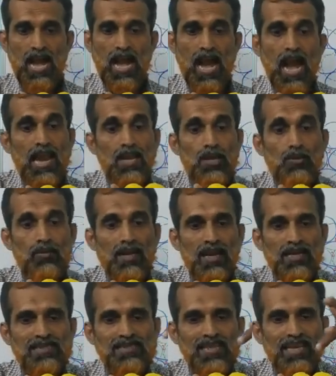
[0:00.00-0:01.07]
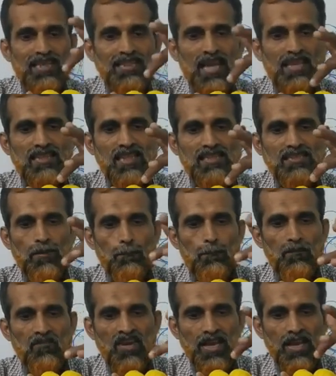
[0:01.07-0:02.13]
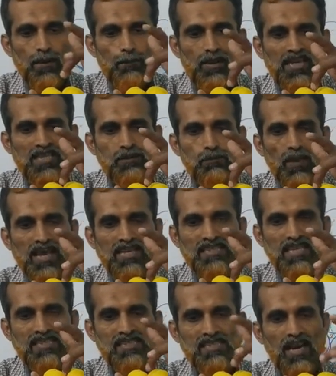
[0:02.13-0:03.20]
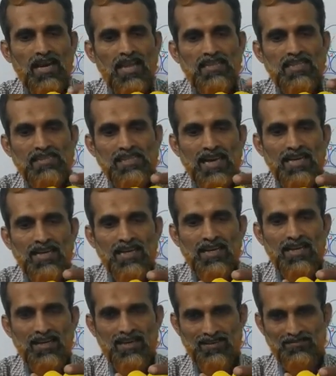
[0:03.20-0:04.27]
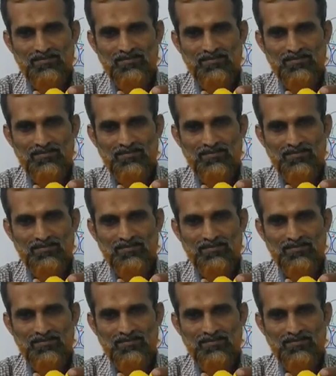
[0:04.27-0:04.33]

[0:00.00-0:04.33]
And you can see that there's a very big space inside at the center.